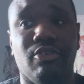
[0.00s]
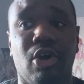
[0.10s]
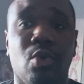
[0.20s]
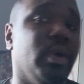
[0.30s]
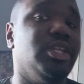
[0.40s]

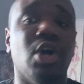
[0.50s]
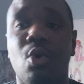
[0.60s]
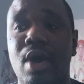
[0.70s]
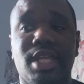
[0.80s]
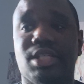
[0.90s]
role. We know
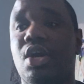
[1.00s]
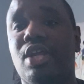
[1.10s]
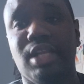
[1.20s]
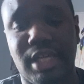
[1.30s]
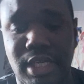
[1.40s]
where this is
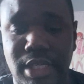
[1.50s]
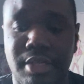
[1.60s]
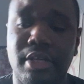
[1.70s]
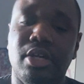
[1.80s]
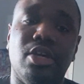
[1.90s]
going to lead.
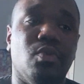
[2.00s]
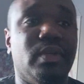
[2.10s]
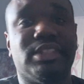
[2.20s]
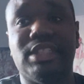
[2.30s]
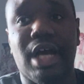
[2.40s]

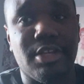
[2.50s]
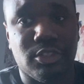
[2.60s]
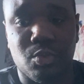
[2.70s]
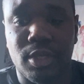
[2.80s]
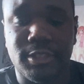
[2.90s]
We see how
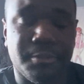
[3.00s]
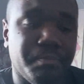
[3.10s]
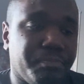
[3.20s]
this works.